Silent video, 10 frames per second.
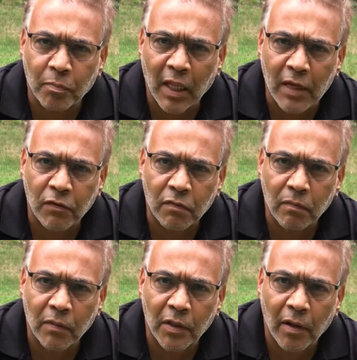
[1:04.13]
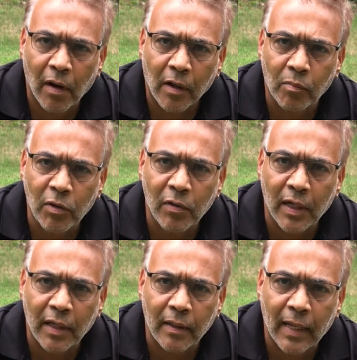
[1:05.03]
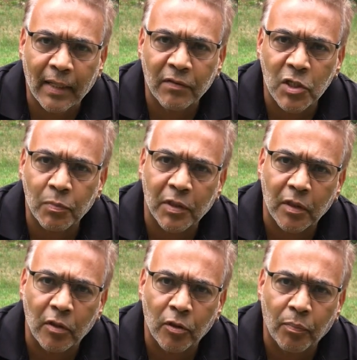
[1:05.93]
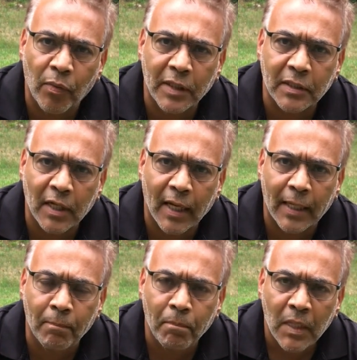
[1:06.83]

place within our community at this particular point in time.